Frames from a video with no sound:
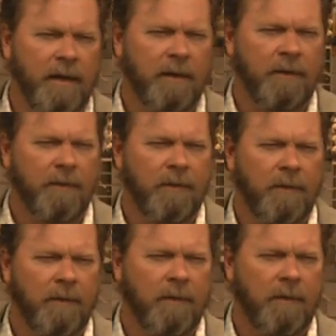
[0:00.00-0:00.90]

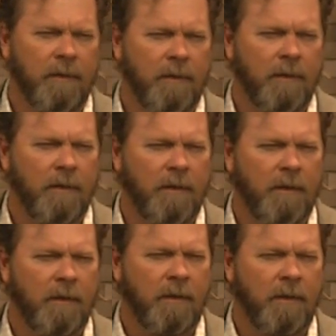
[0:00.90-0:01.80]

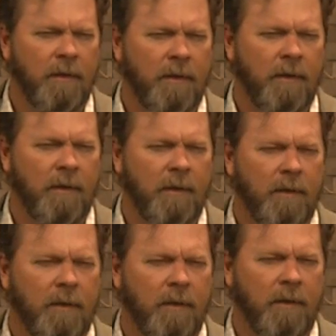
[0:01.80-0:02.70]

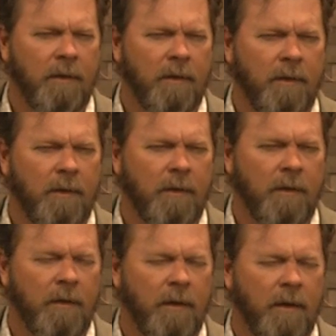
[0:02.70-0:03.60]
Nobody speaks.